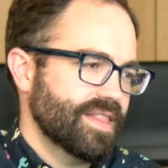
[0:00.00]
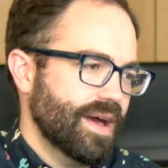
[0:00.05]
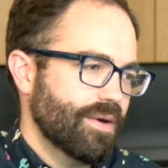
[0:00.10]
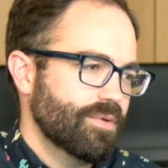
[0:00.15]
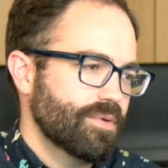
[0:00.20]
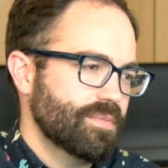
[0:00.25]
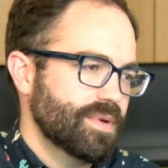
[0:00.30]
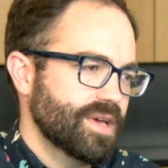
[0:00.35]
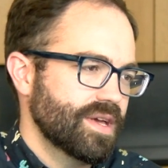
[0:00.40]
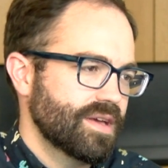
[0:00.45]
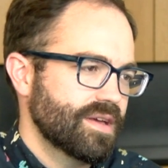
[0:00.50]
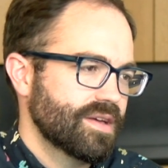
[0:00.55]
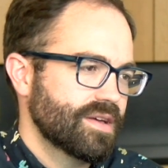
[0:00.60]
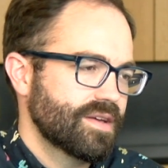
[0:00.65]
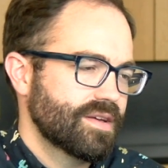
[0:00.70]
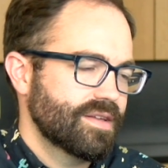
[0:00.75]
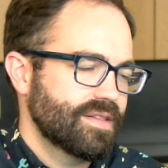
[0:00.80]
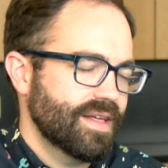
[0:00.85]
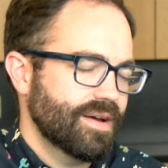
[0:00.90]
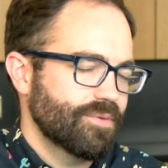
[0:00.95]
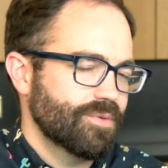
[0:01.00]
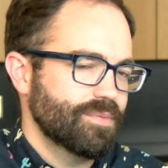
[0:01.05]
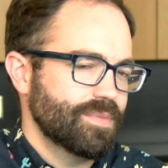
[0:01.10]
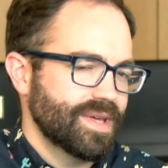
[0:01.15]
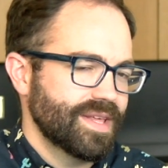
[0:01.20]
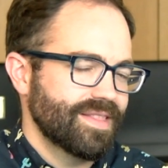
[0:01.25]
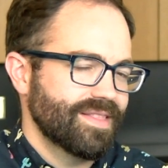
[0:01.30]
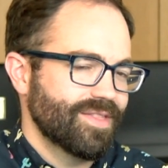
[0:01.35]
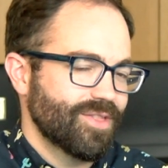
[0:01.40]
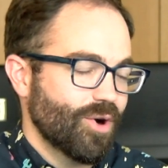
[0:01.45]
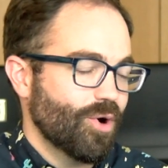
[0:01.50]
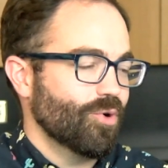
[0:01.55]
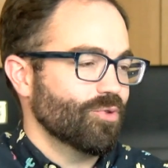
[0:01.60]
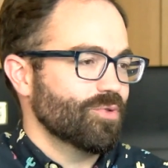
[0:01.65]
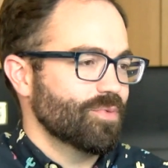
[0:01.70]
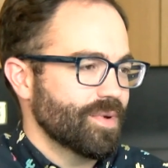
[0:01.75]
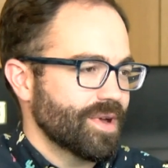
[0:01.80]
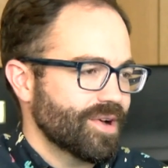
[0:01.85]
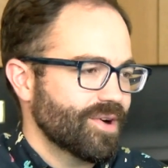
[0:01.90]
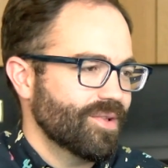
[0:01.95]
That would be the
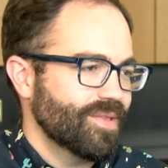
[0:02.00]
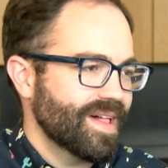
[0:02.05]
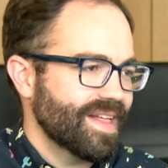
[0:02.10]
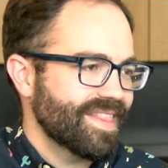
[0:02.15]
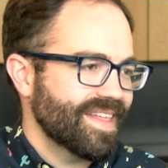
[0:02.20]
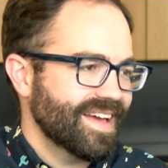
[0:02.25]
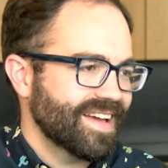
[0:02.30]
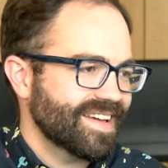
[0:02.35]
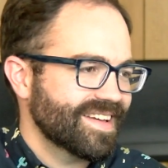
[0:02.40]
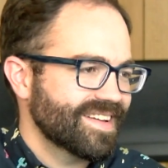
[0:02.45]
ultimate goal, I think.